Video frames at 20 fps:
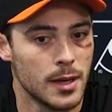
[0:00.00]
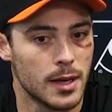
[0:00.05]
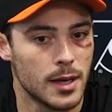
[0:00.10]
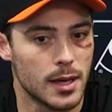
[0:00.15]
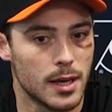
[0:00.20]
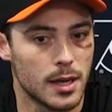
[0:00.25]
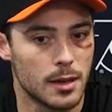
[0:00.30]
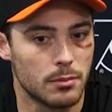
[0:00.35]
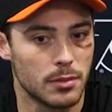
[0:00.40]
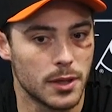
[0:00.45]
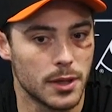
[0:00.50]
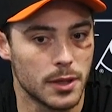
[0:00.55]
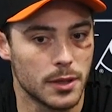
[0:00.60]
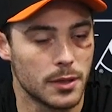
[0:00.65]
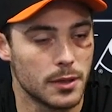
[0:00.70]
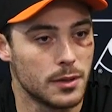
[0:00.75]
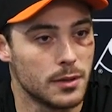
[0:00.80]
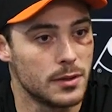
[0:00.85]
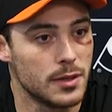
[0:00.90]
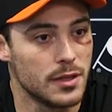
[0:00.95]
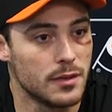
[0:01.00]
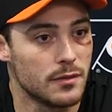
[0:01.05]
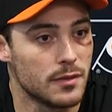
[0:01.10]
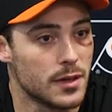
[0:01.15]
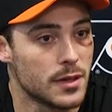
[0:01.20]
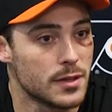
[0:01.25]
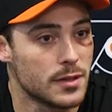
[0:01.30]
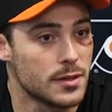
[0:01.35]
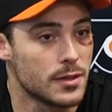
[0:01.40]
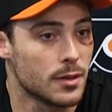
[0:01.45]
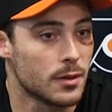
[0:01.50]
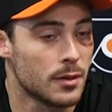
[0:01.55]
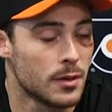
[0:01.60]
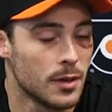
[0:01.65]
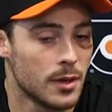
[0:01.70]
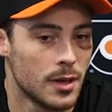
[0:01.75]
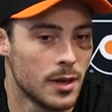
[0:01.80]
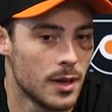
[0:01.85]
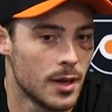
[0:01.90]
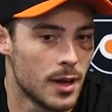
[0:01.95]
uh, playing good defense. So
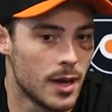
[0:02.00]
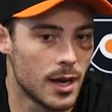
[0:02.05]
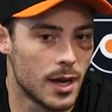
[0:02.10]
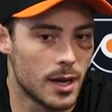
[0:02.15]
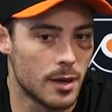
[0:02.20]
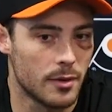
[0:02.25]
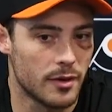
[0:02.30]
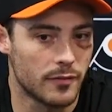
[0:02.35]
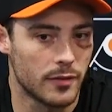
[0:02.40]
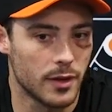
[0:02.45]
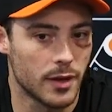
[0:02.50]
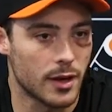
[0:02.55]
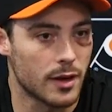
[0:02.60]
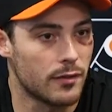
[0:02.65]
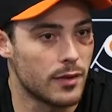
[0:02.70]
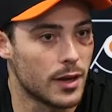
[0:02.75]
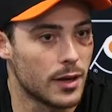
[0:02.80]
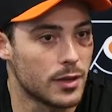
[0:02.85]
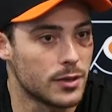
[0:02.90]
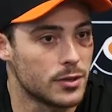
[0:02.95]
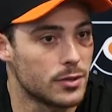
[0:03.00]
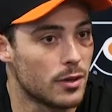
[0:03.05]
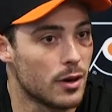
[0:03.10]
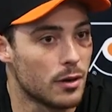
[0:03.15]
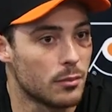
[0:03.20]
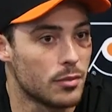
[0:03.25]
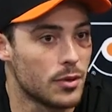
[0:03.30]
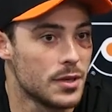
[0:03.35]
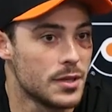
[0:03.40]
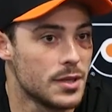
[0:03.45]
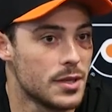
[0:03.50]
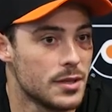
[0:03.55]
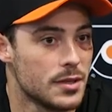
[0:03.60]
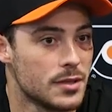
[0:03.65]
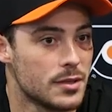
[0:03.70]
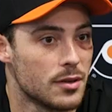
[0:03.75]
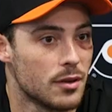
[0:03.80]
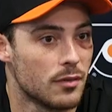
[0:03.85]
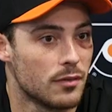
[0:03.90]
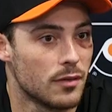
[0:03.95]
um, I feel like I've had a strong
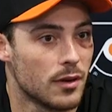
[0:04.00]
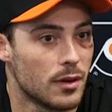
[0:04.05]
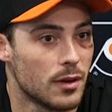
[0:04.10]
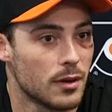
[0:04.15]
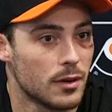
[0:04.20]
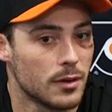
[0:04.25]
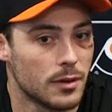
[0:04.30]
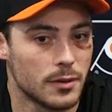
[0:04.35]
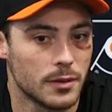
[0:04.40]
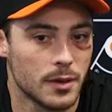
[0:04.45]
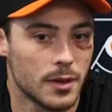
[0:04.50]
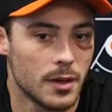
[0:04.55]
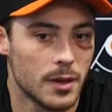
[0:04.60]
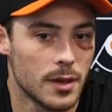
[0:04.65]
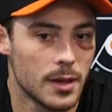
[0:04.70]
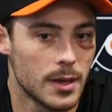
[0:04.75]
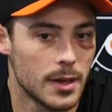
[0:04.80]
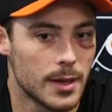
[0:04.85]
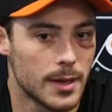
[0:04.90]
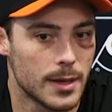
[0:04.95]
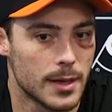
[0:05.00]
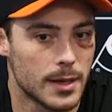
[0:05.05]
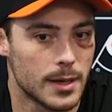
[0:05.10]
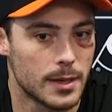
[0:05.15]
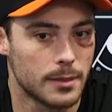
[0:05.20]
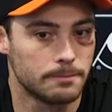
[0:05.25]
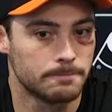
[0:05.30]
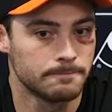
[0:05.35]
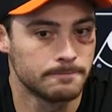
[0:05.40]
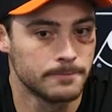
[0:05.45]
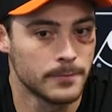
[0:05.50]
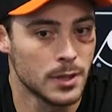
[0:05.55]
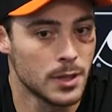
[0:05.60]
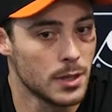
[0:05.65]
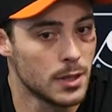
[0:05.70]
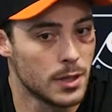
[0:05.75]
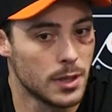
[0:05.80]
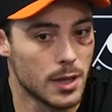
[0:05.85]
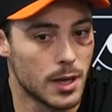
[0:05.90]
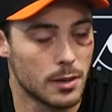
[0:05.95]
preseason so far, and um,
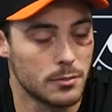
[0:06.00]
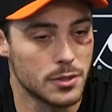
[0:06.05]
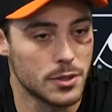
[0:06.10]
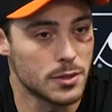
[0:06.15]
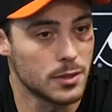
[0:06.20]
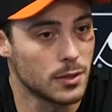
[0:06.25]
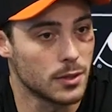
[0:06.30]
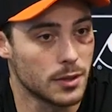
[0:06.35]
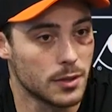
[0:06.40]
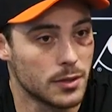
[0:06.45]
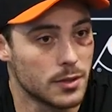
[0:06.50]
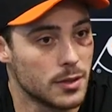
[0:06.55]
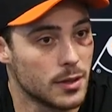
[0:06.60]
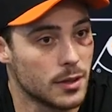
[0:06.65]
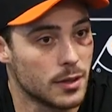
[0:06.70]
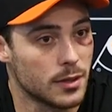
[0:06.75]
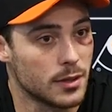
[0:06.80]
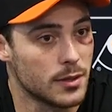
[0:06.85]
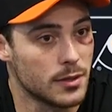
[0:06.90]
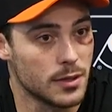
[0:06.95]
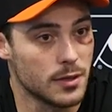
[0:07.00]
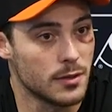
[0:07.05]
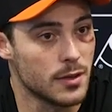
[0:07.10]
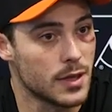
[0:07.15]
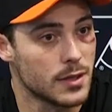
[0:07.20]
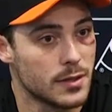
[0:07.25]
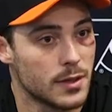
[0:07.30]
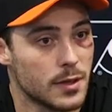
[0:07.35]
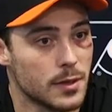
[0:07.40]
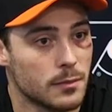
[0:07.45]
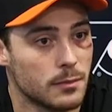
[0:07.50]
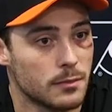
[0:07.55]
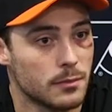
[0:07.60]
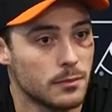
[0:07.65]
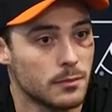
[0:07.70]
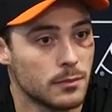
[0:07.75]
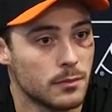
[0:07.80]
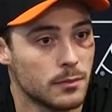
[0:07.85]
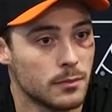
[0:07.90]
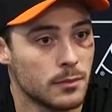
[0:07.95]
yeah, I'm just looking to continue that tonight.
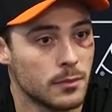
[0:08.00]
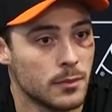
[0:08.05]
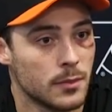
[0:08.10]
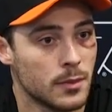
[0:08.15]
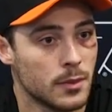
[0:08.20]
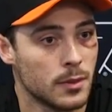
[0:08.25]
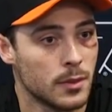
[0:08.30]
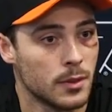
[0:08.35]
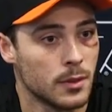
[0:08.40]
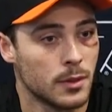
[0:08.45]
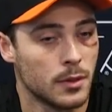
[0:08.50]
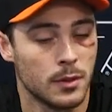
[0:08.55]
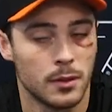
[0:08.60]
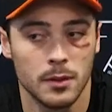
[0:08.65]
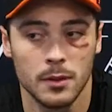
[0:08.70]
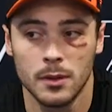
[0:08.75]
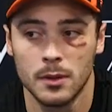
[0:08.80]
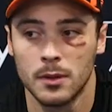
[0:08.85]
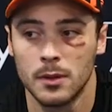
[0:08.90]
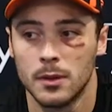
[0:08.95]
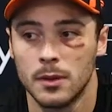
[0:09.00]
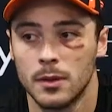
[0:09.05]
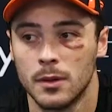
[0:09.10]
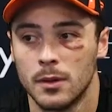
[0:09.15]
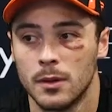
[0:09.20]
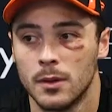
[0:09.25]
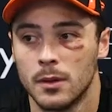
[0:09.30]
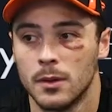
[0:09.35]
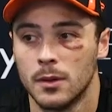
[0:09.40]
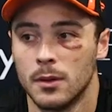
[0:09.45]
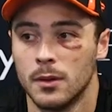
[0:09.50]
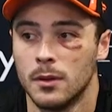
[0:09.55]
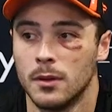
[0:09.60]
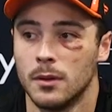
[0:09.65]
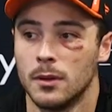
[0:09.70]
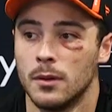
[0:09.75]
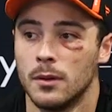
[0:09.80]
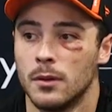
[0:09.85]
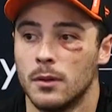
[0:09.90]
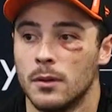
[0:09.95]
uh, having had the opportunity
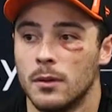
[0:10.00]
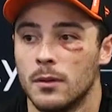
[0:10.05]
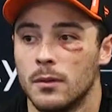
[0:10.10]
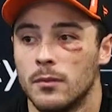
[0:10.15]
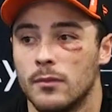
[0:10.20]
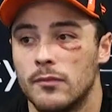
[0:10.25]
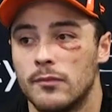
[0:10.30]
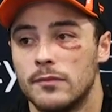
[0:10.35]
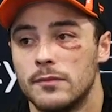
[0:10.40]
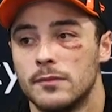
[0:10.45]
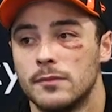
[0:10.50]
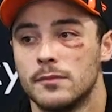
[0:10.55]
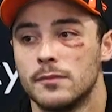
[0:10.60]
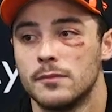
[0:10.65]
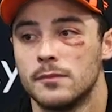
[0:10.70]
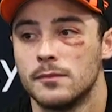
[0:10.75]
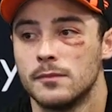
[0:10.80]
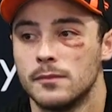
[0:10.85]
now tonight playing